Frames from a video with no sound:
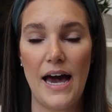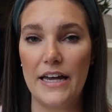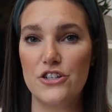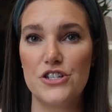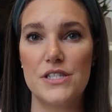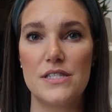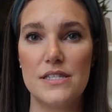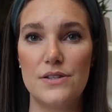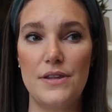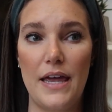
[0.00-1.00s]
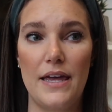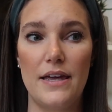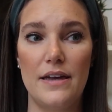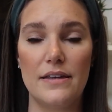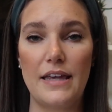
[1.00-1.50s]
I just,
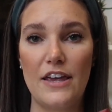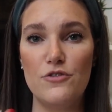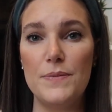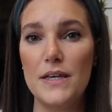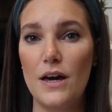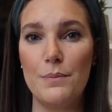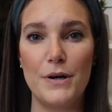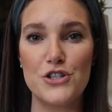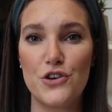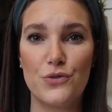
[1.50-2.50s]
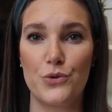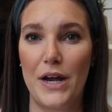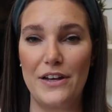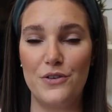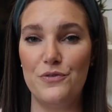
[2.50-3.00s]
they gave me a bunch of
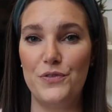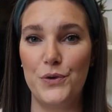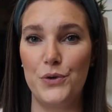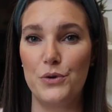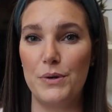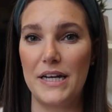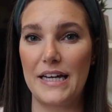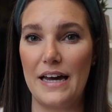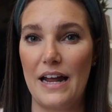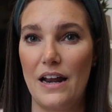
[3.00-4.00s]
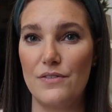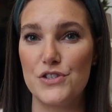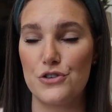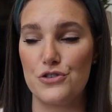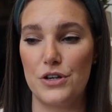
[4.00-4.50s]
random food when I got out of
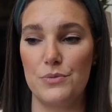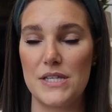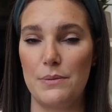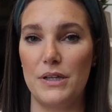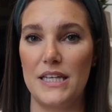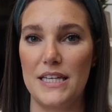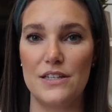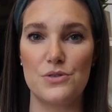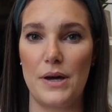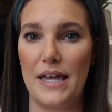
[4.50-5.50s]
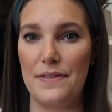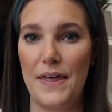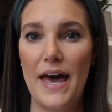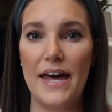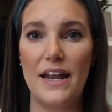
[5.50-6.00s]
surgery and was able to eat. So I ate
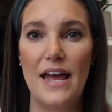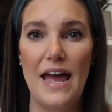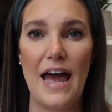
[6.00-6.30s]
that.